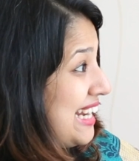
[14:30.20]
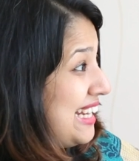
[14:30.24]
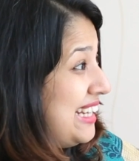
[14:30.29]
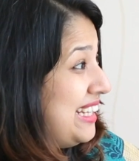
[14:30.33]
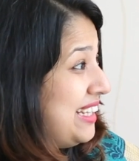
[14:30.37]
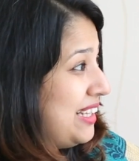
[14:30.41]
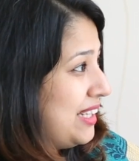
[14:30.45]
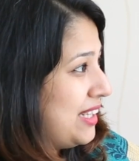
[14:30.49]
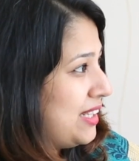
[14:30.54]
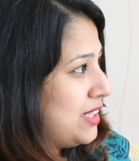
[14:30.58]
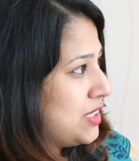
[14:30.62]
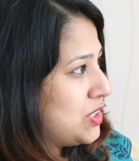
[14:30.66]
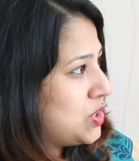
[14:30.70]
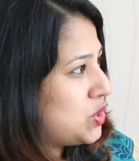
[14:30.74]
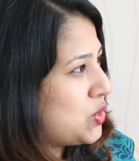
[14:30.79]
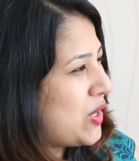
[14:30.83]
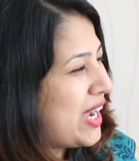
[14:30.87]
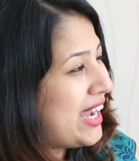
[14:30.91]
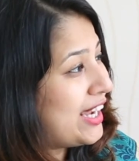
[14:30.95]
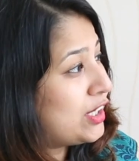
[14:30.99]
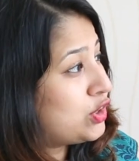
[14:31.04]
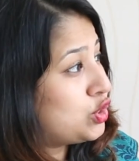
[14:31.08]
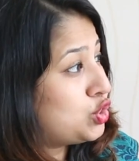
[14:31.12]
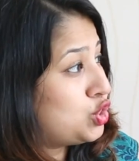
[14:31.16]
Delhi. So
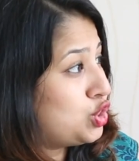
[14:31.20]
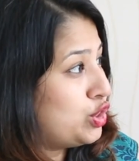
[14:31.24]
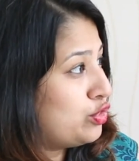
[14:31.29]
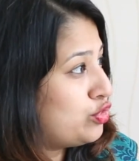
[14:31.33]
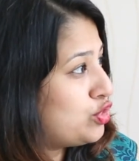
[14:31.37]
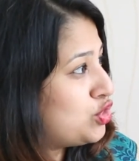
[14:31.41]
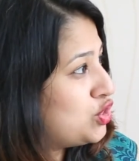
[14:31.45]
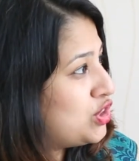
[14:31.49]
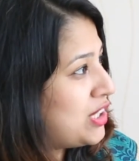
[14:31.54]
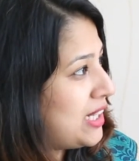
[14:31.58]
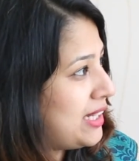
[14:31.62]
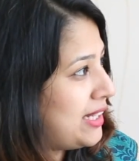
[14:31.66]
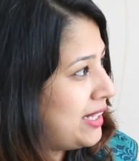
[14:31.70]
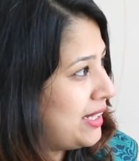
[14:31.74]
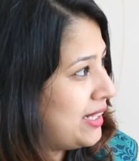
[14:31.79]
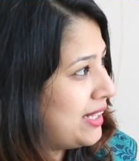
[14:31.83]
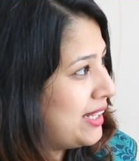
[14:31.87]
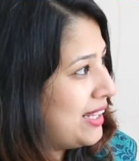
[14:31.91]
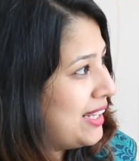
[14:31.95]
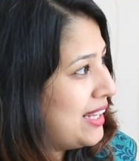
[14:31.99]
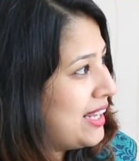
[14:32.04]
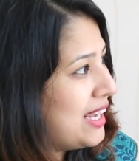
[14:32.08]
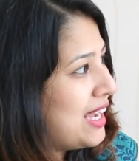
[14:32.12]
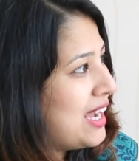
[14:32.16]
I had to shift to Delhi.
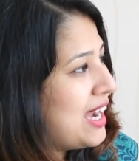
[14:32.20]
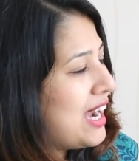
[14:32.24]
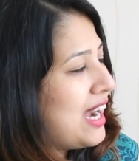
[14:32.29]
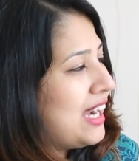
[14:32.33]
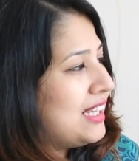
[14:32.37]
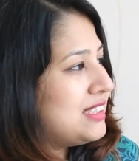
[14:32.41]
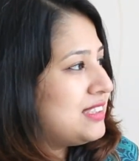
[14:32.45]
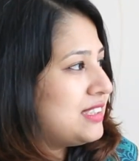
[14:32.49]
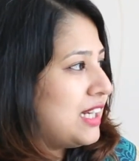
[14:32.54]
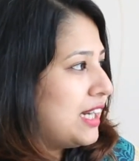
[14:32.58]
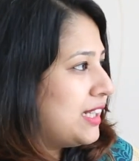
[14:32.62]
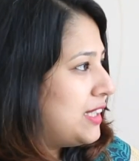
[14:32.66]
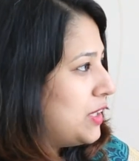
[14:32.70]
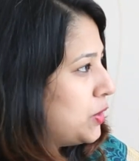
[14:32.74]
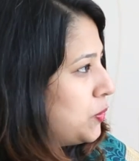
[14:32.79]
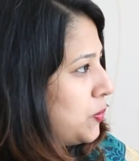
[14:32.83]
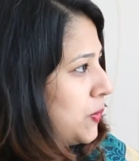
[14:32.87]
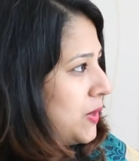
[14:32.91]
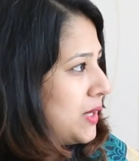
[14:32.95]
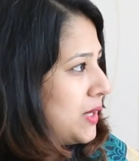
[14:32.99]
I started